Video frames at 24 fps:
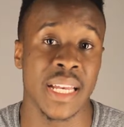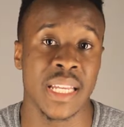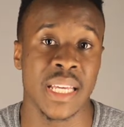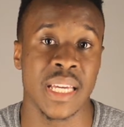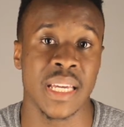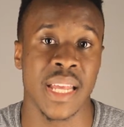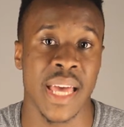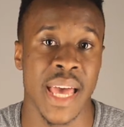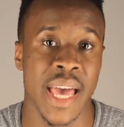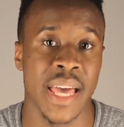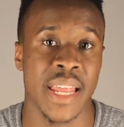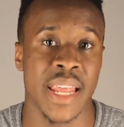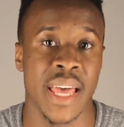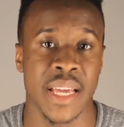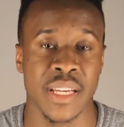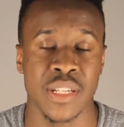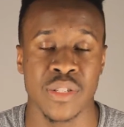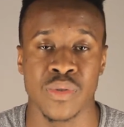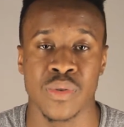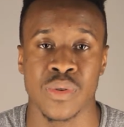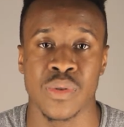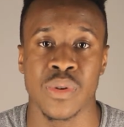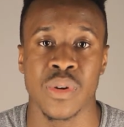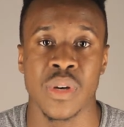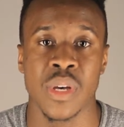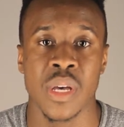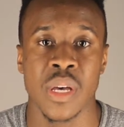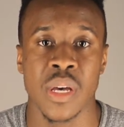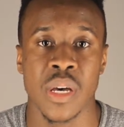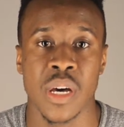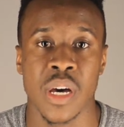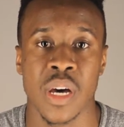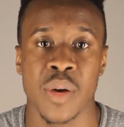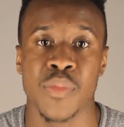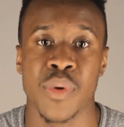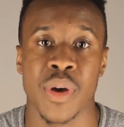did. I had actual
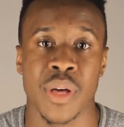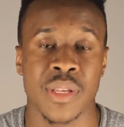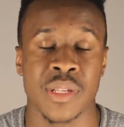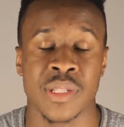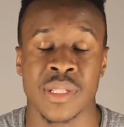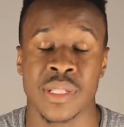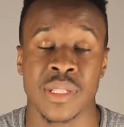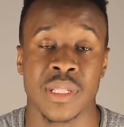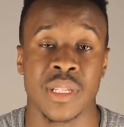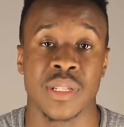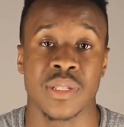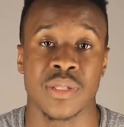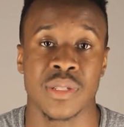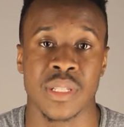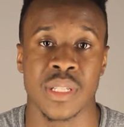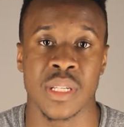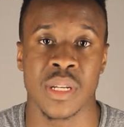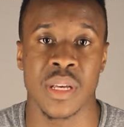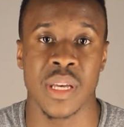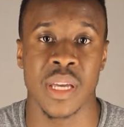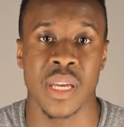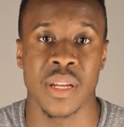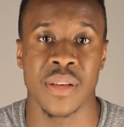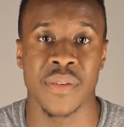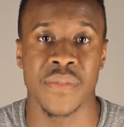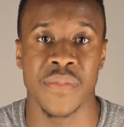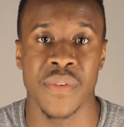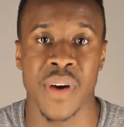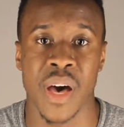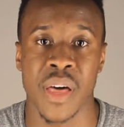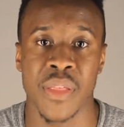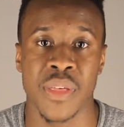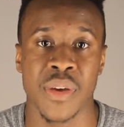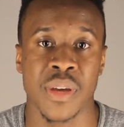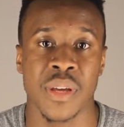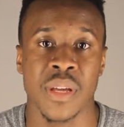brothers and sisters and a
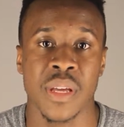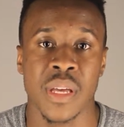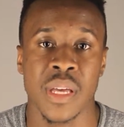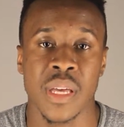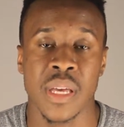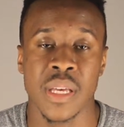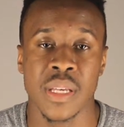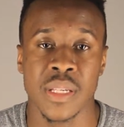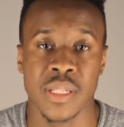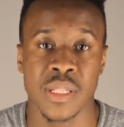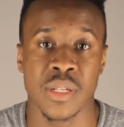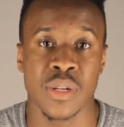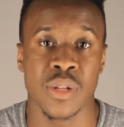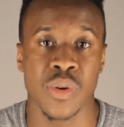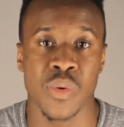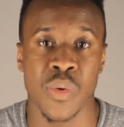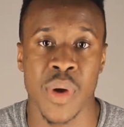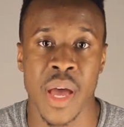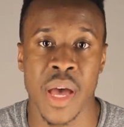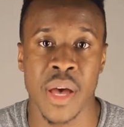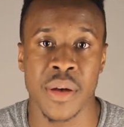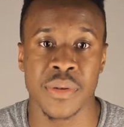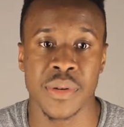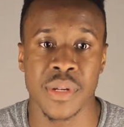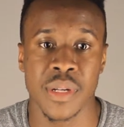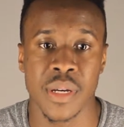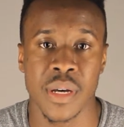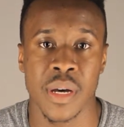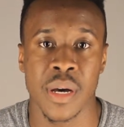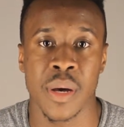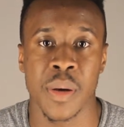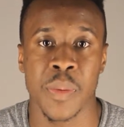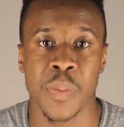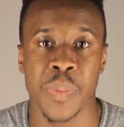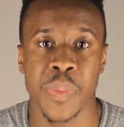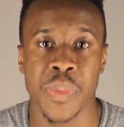father still around.
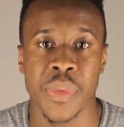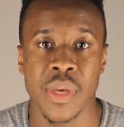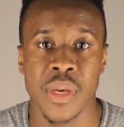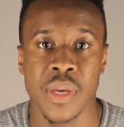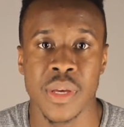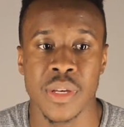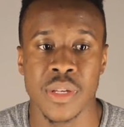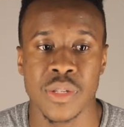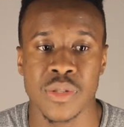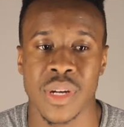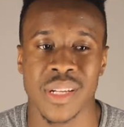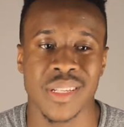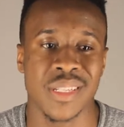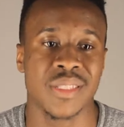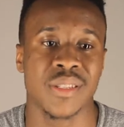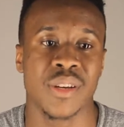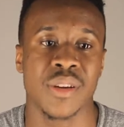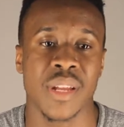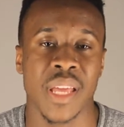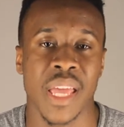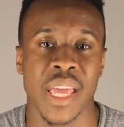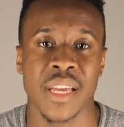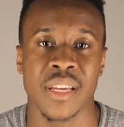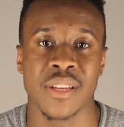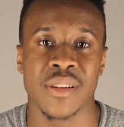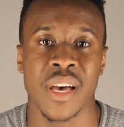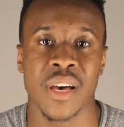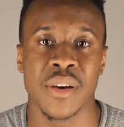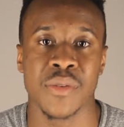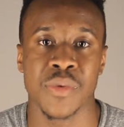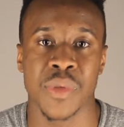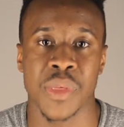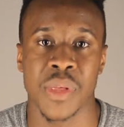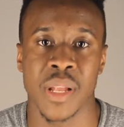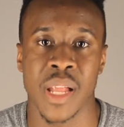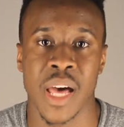So I just started hanging
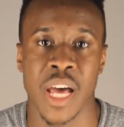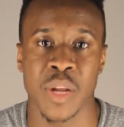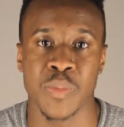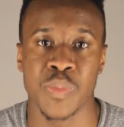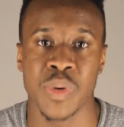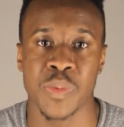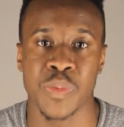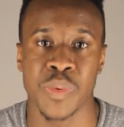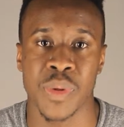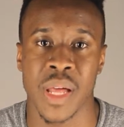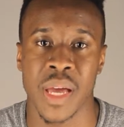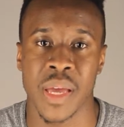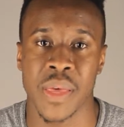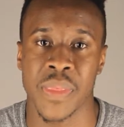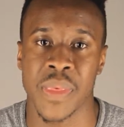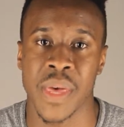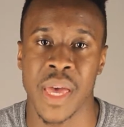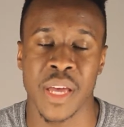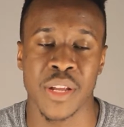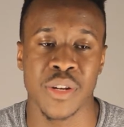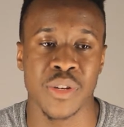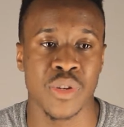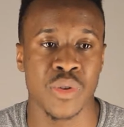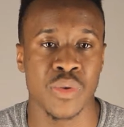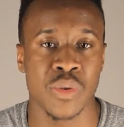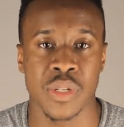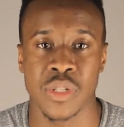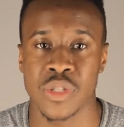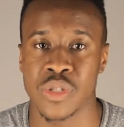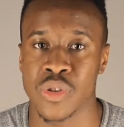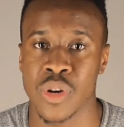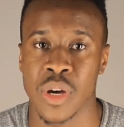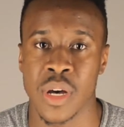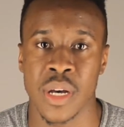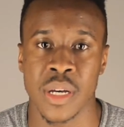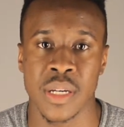out with a lot of people like that, doing
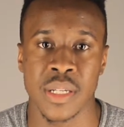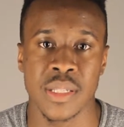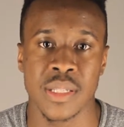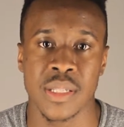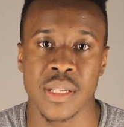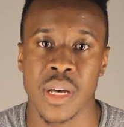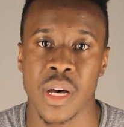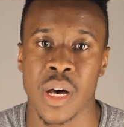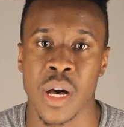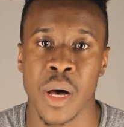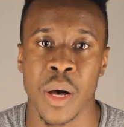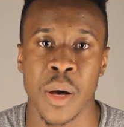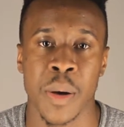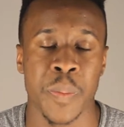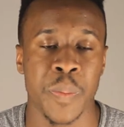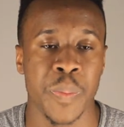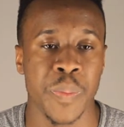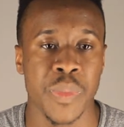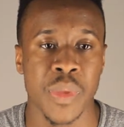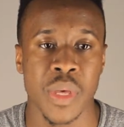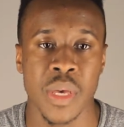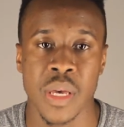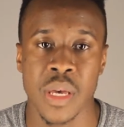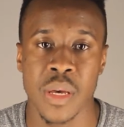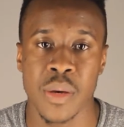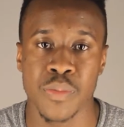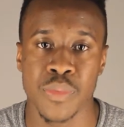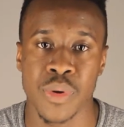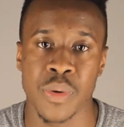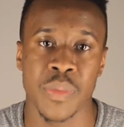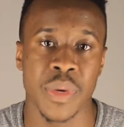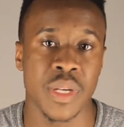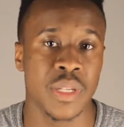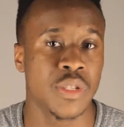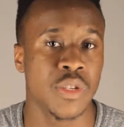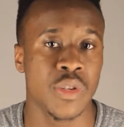drugs,
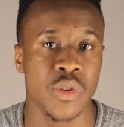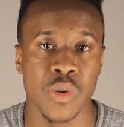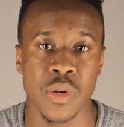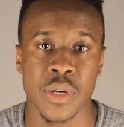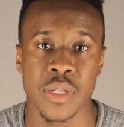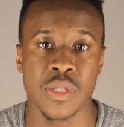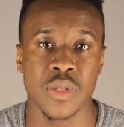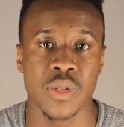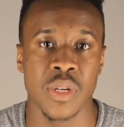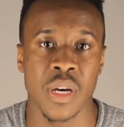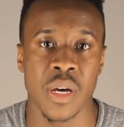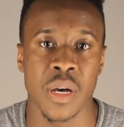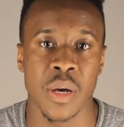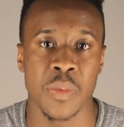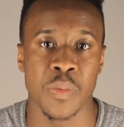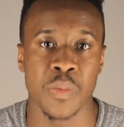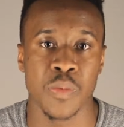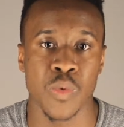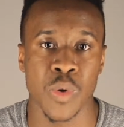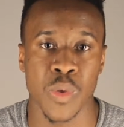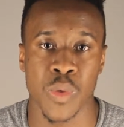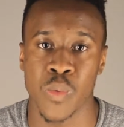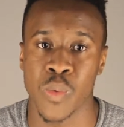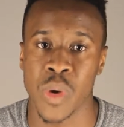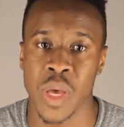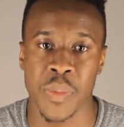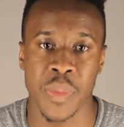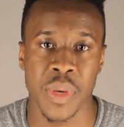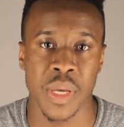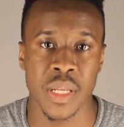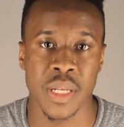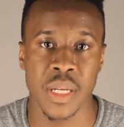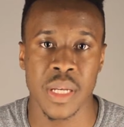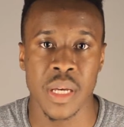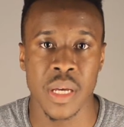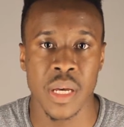promiscuous with
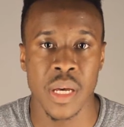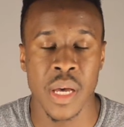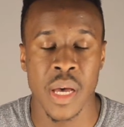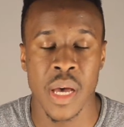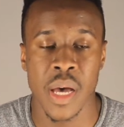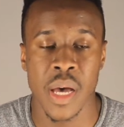women,